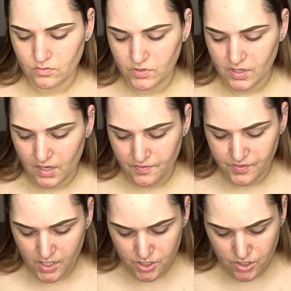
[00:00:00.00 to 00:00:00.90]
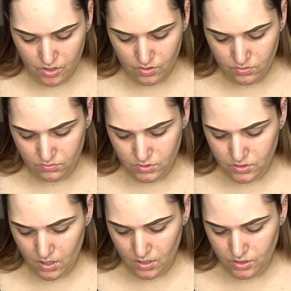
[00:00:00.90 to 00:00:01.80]
with like a flesh toned
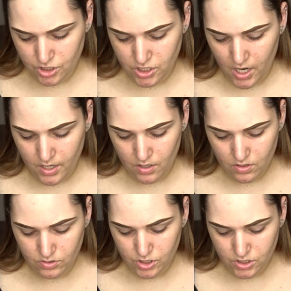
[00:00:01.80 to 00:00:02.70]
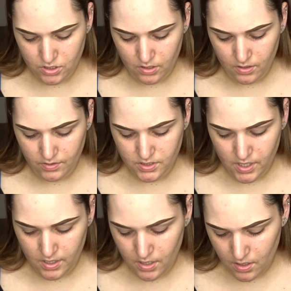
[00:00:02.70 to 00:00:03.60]
shadow just to
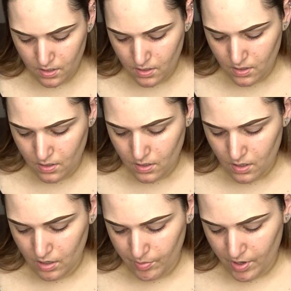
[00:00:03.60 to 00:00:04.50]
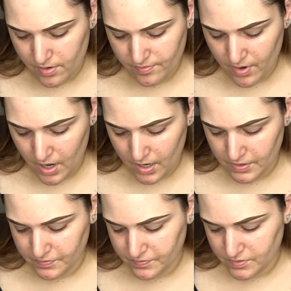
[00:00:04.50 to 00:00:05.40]
set it. However,
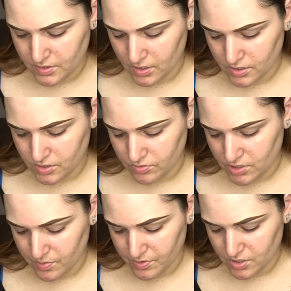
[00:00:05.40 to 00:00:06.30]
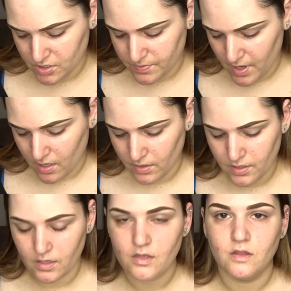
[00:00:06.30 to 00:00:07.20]
I've dug so deep into this
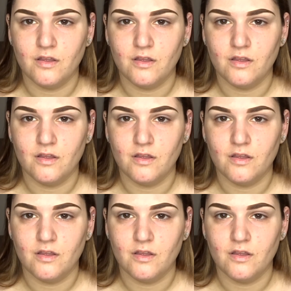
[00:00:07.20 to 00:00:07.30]
palette.